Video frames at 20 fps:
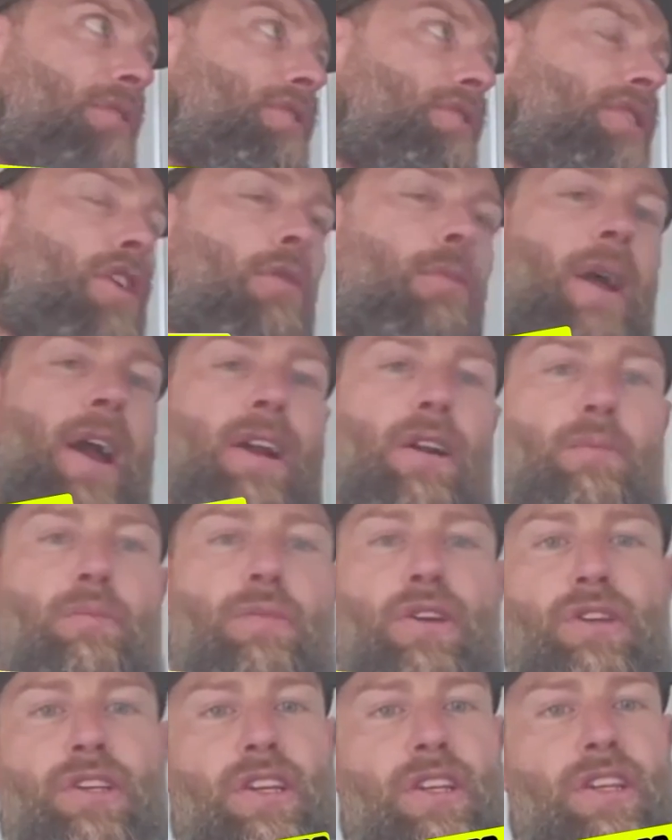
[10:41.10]
if we go back a
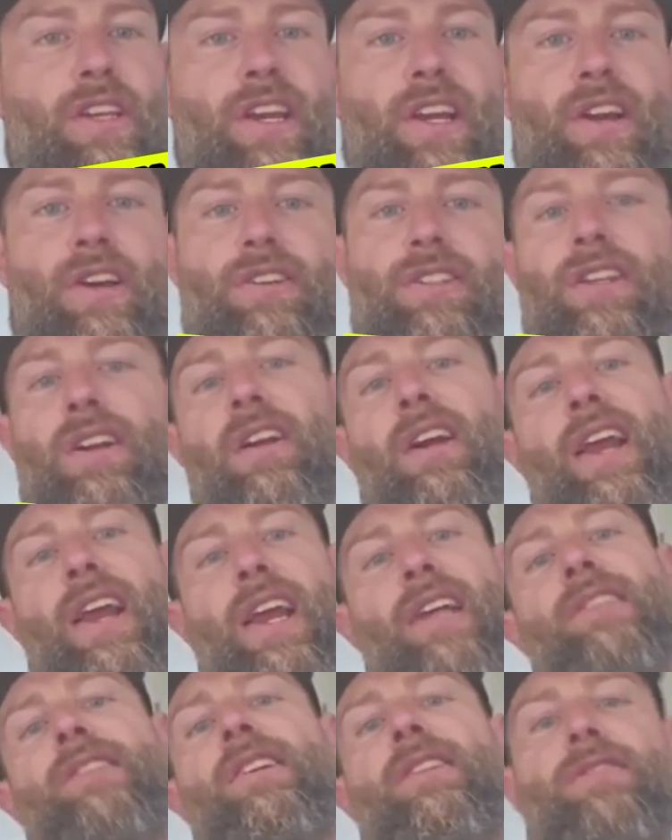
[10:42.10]
million years and our
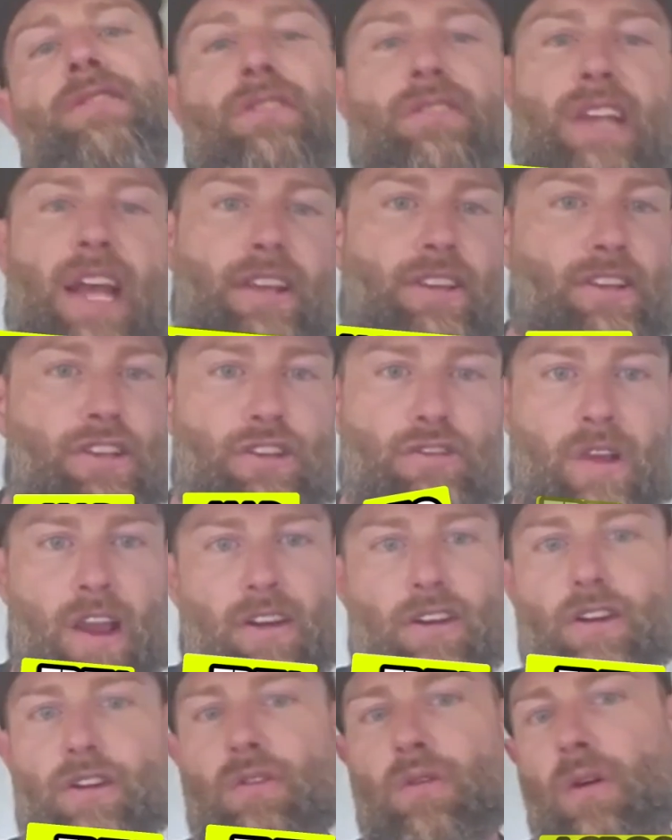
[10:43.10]
ancestors had to
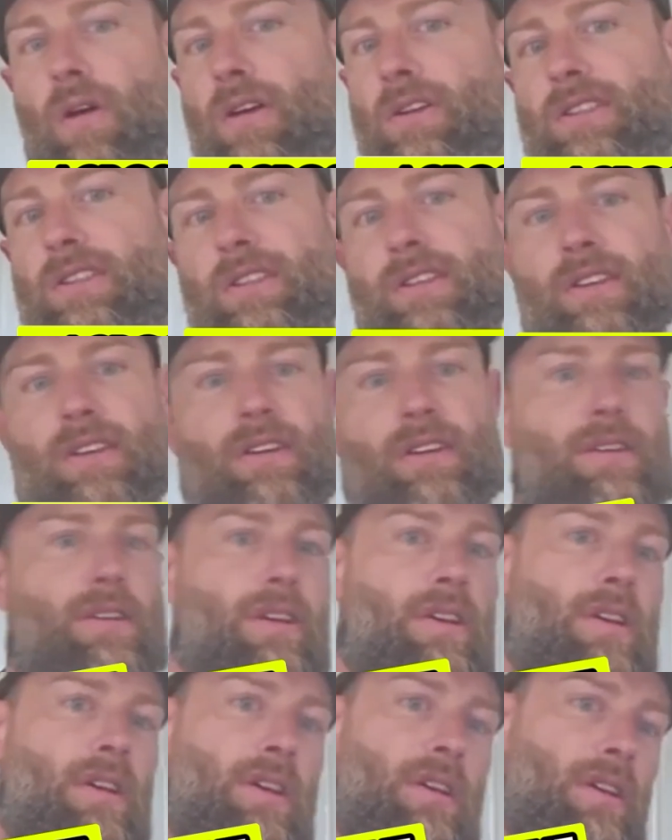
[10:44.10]
trek across the,
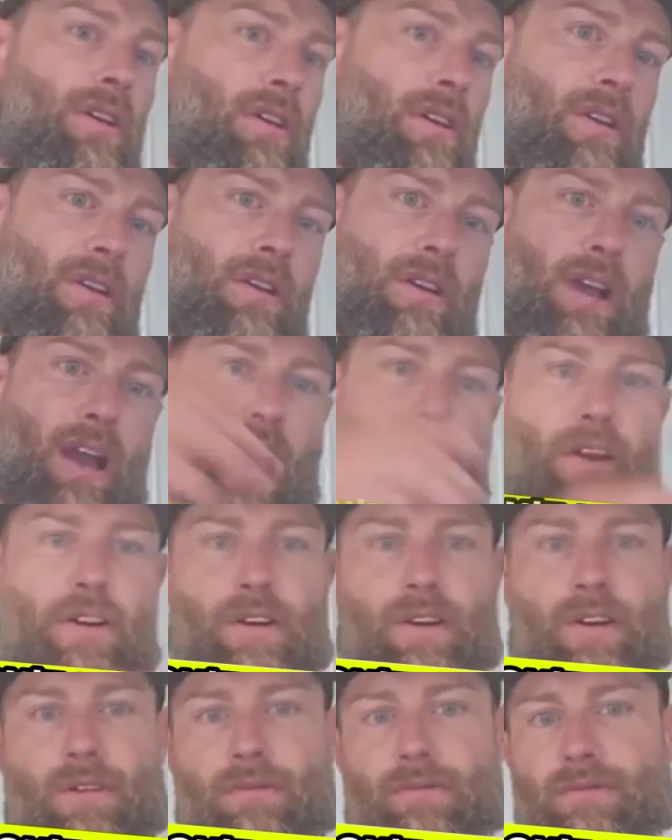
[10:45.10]
I
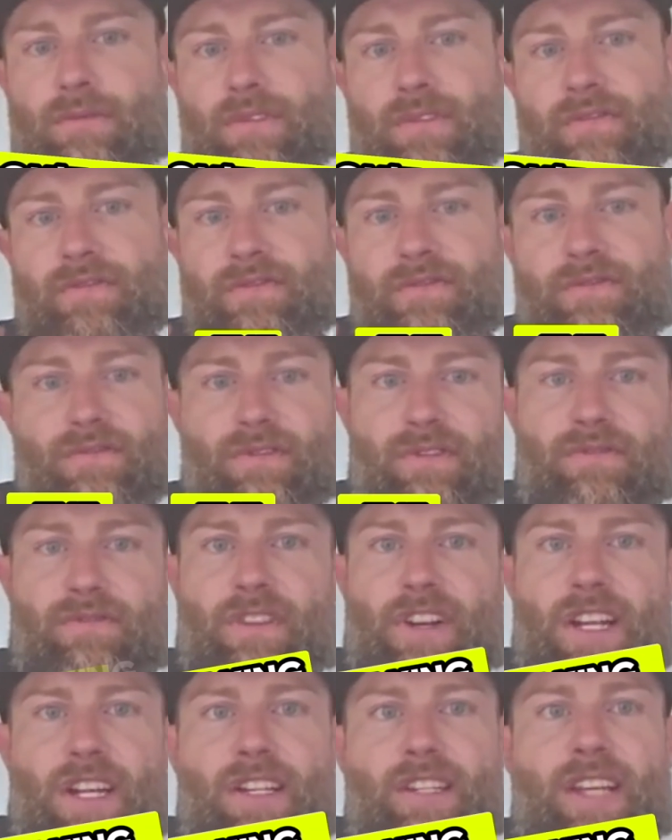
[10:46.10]
don't know, the
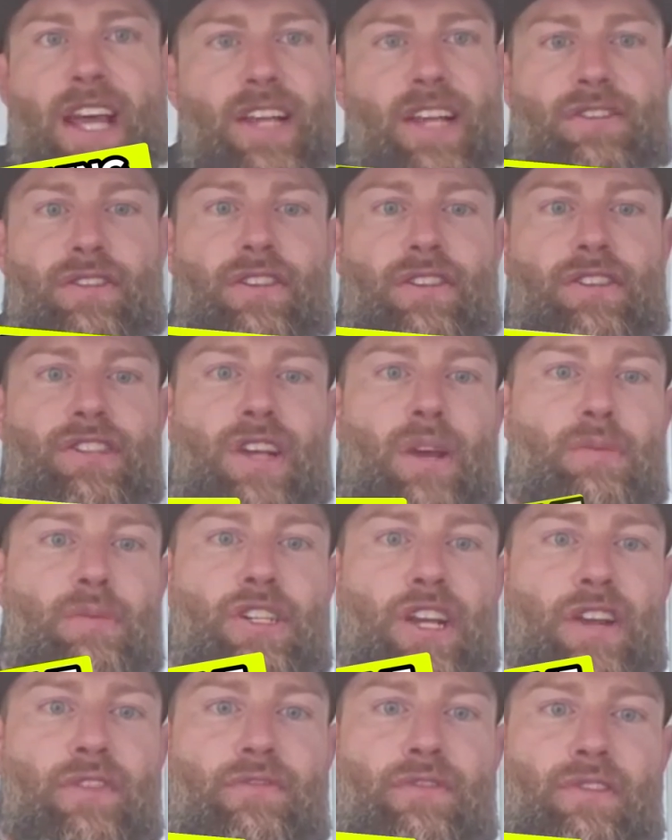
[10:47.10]
freaking desert or some
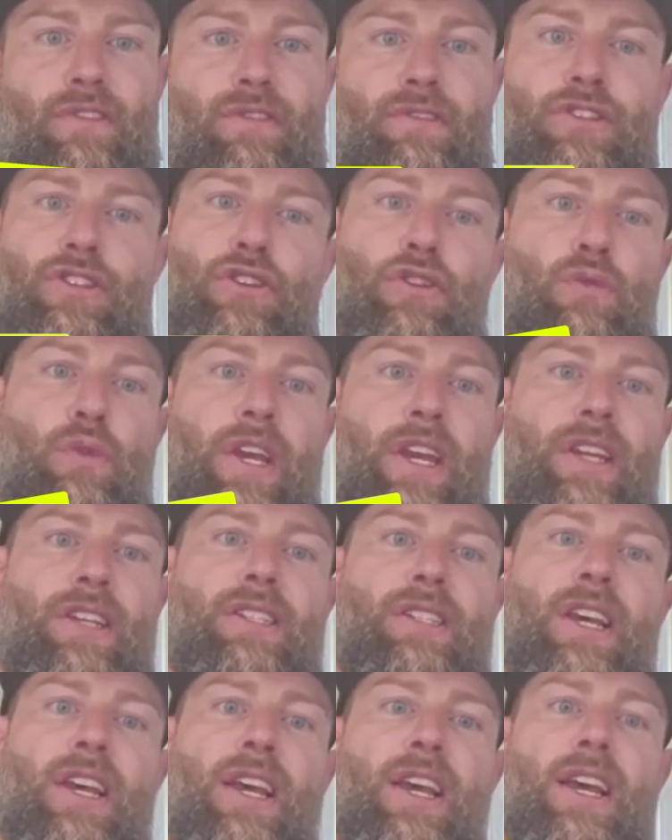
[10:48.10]
shit for 2
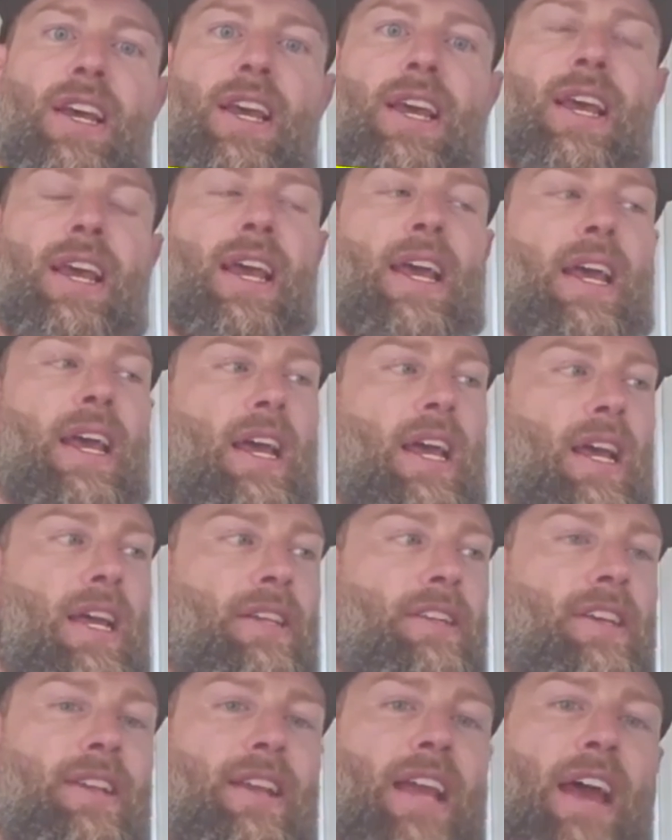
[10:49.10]
weeks
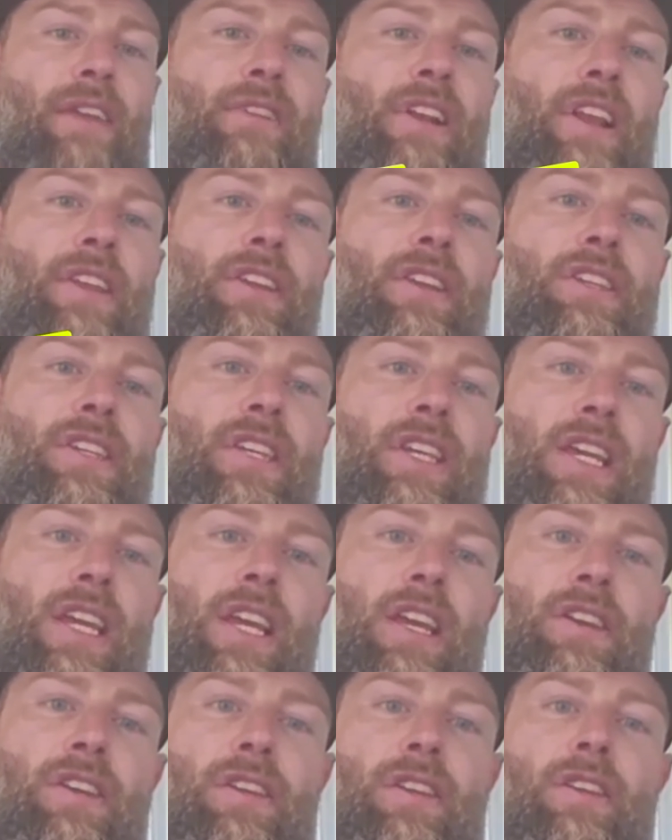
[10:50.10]
and didn't have anything to
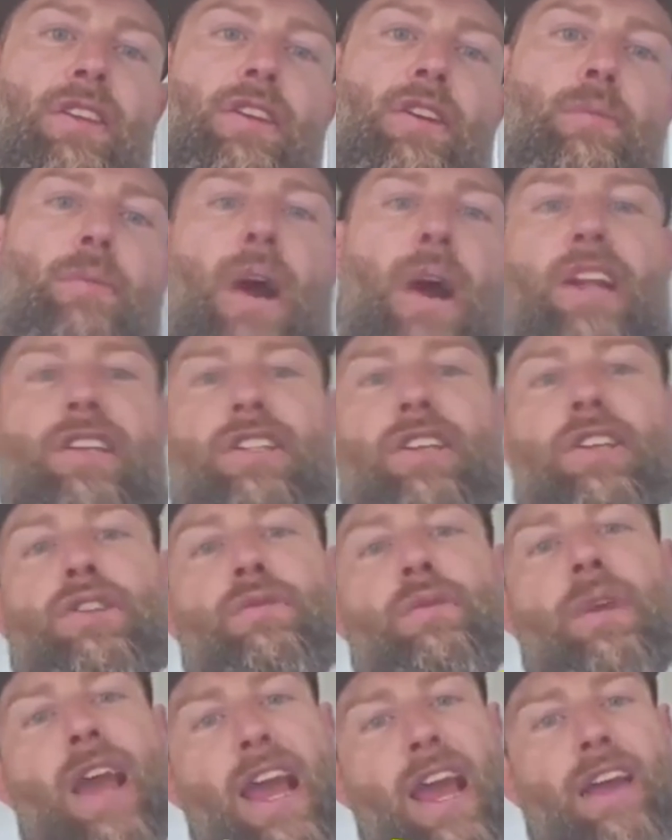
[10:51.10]
eat, your body's going
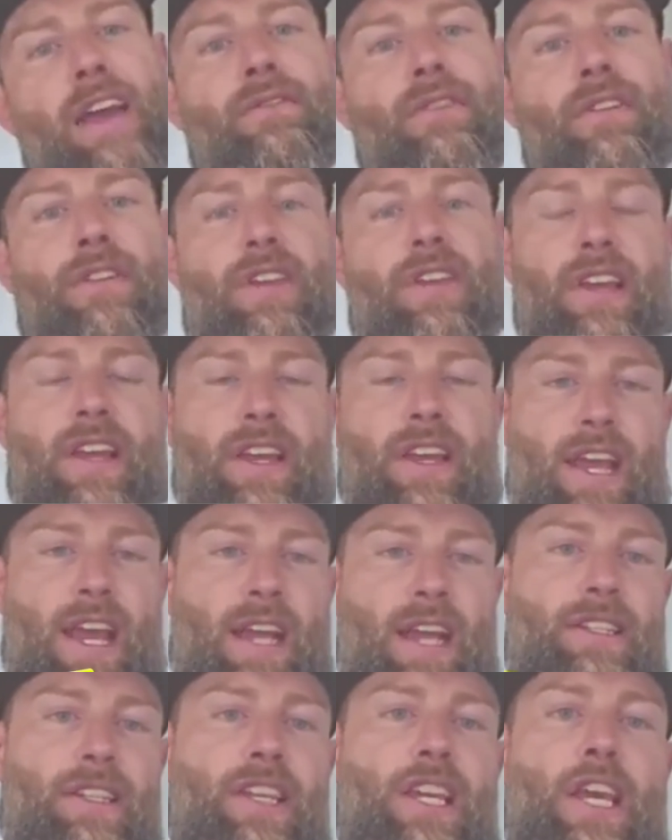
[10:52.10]
to do everything it
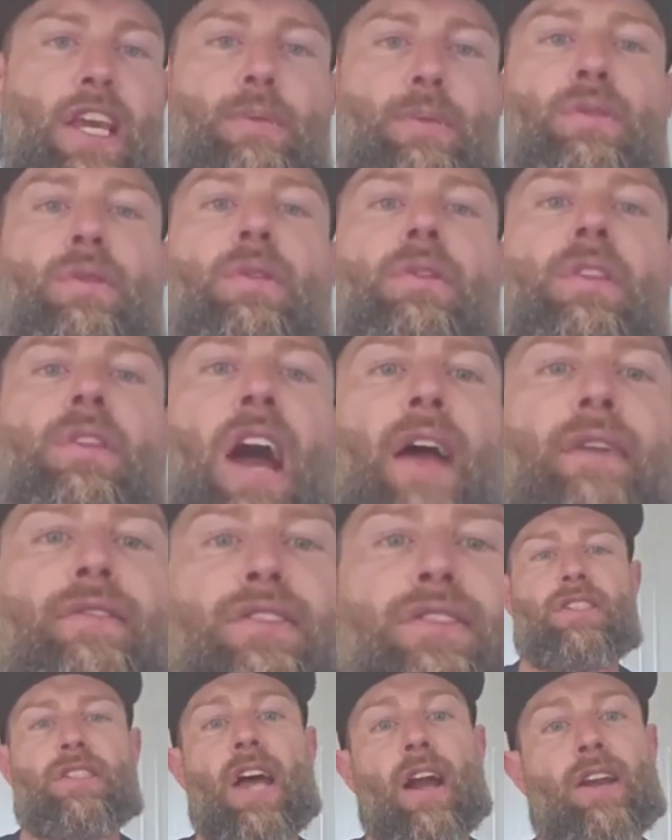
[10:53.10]
can to keep you alive.
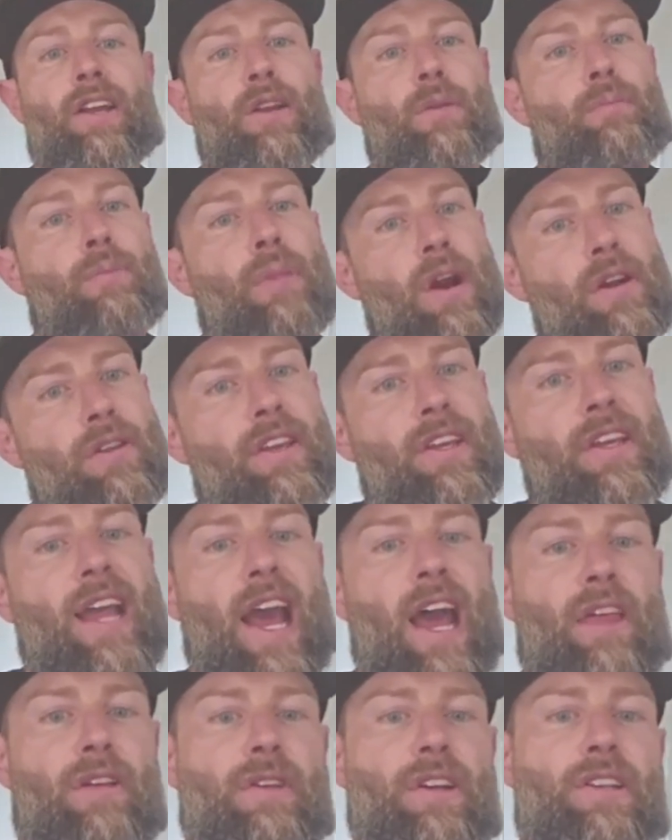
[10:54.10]
So it's not going to burn the
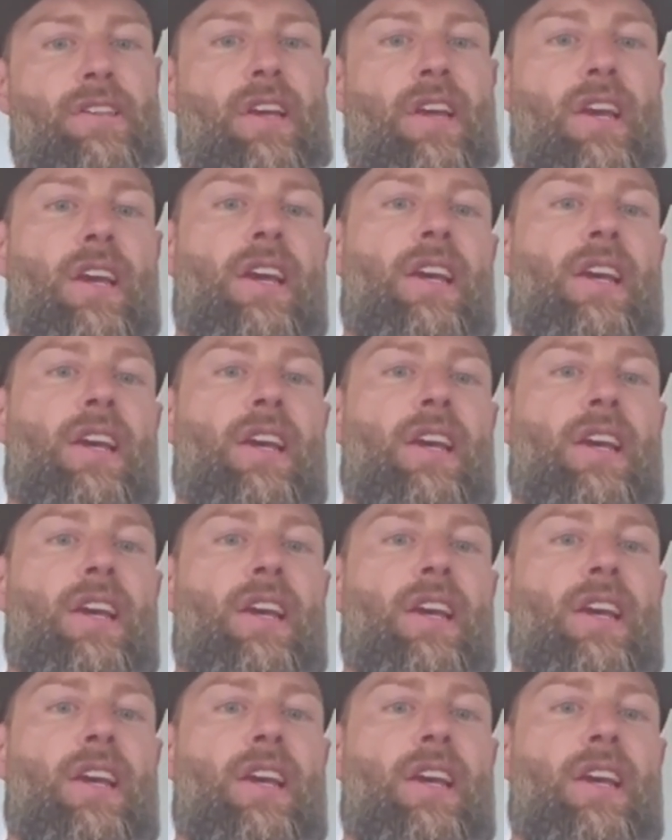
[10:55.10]
calories.